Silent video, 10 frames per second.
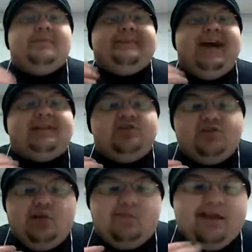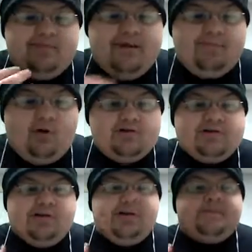But that is a show that me
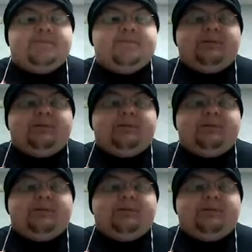personally...